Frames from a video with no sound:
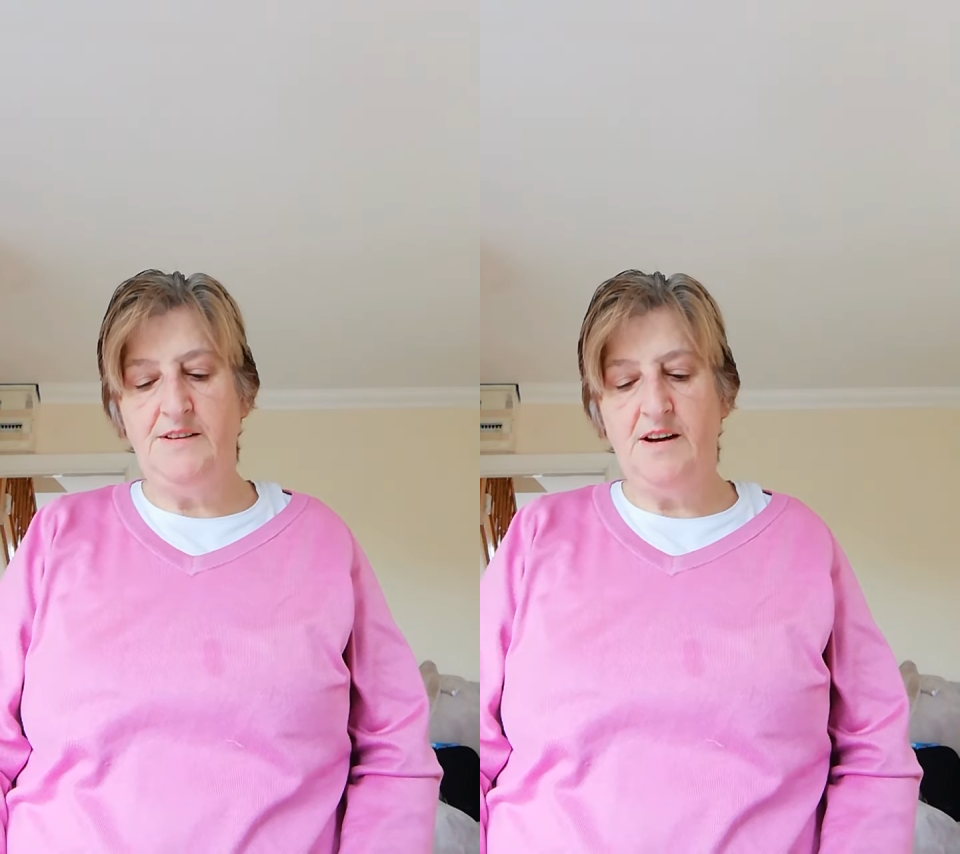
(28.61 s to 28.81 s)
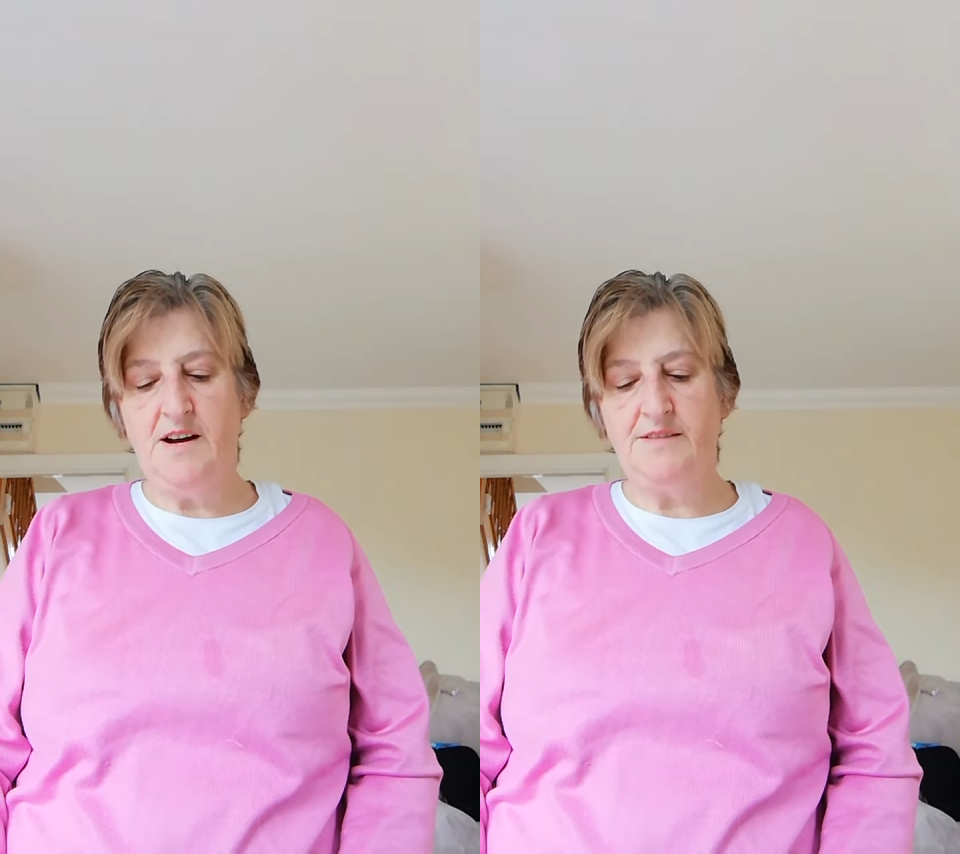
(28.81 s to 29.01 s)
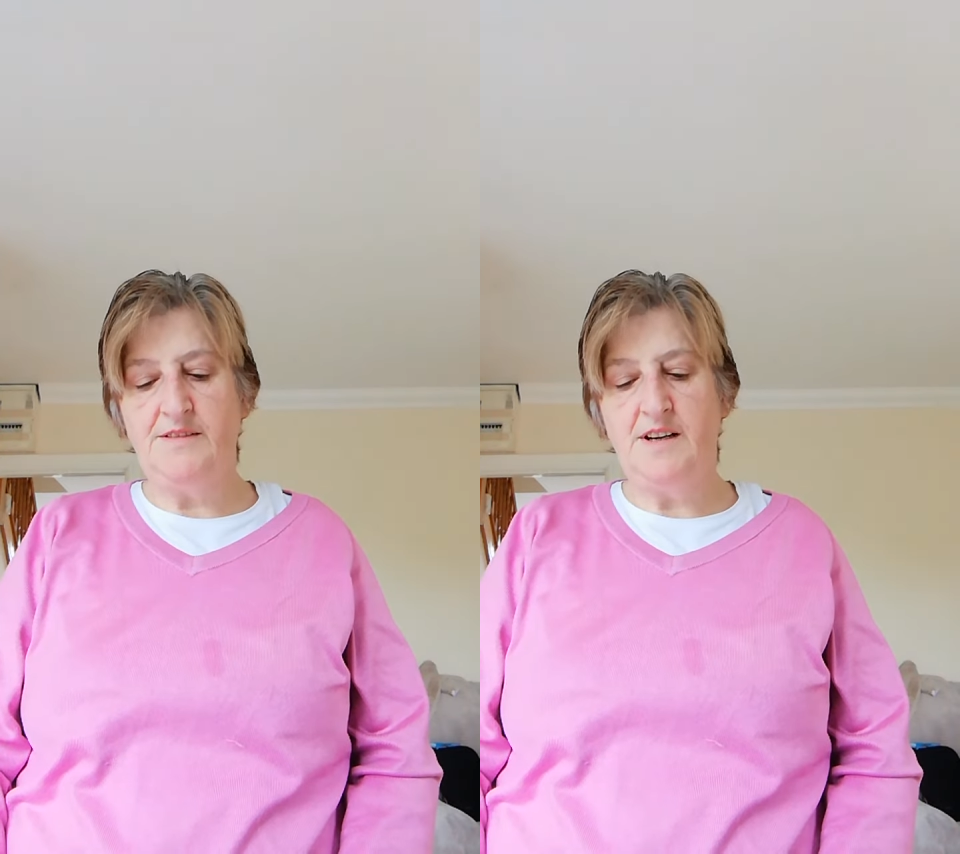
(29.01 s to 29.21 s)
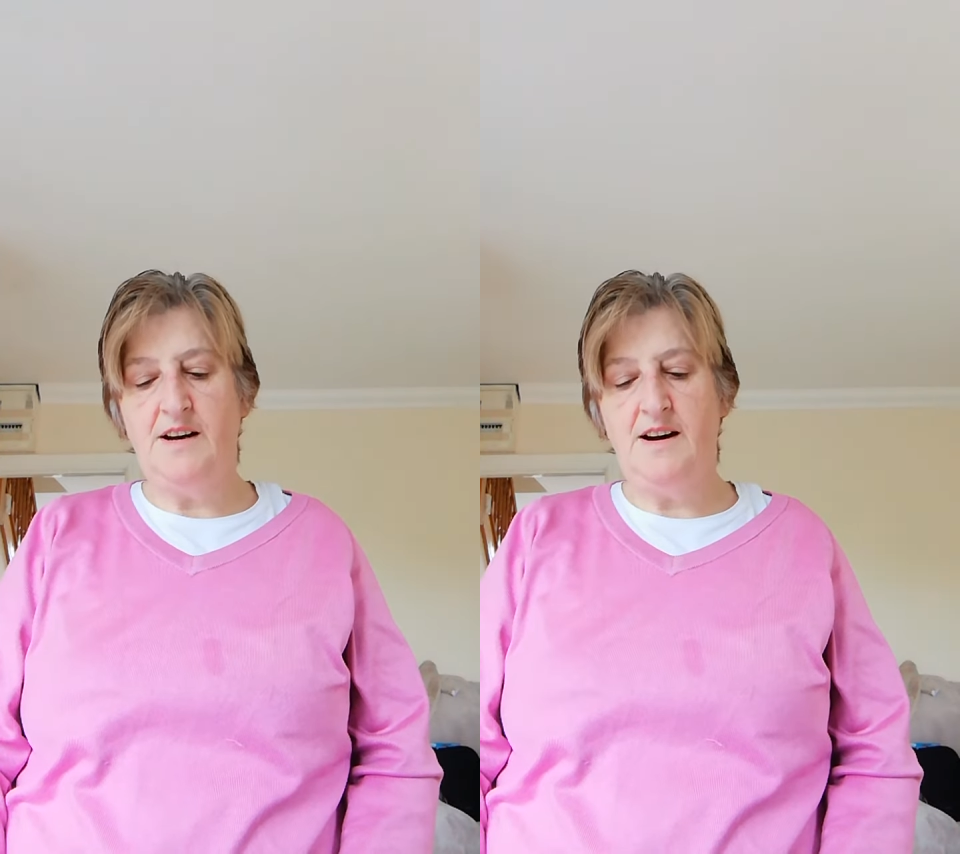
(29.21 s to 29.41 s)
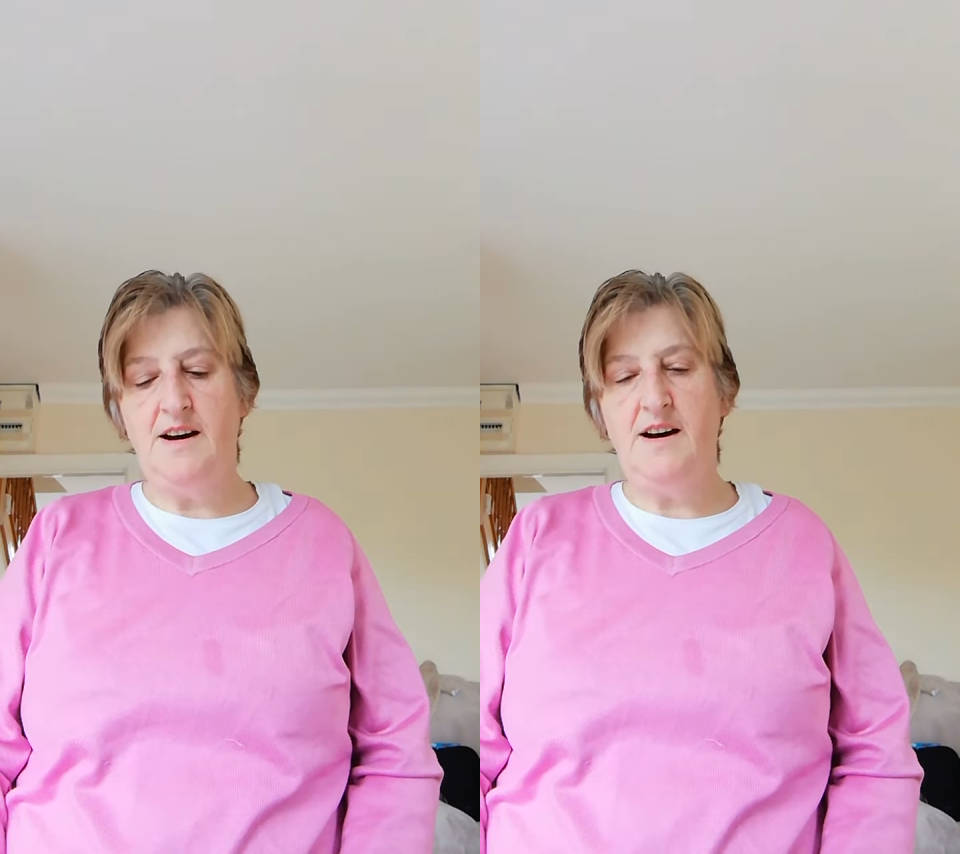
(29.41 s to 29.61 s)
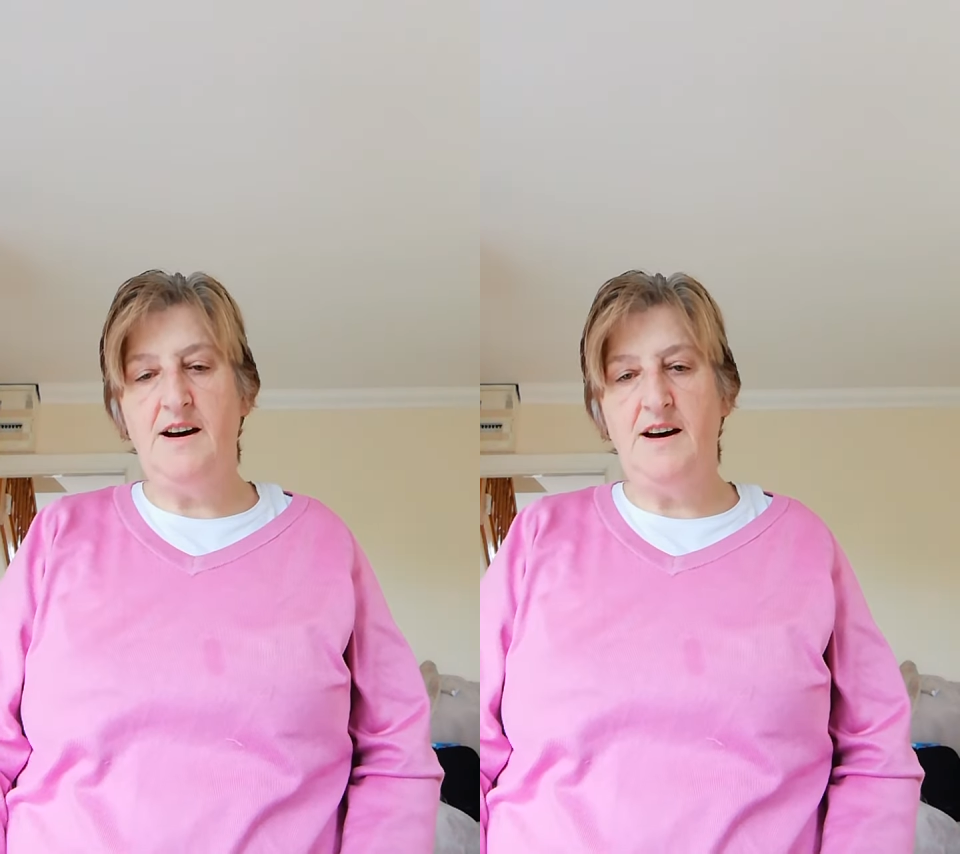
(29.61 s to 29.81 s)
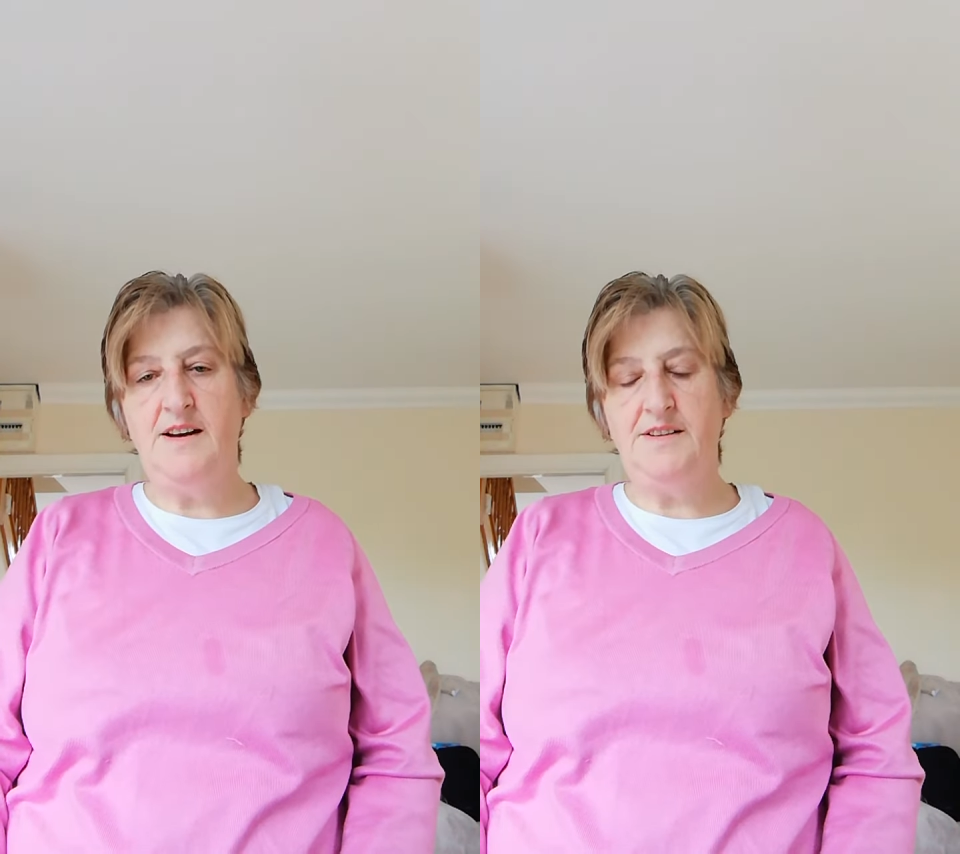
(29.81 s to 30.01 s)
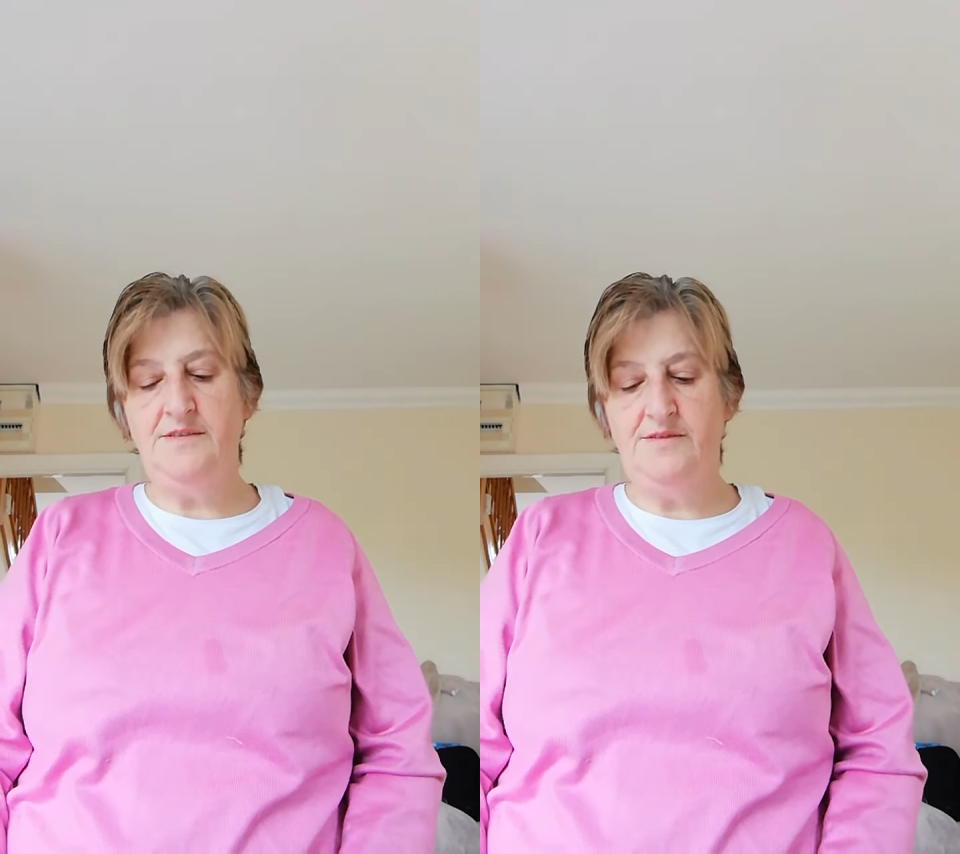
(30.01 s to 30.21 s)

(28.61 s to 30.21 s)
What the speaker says: yon garden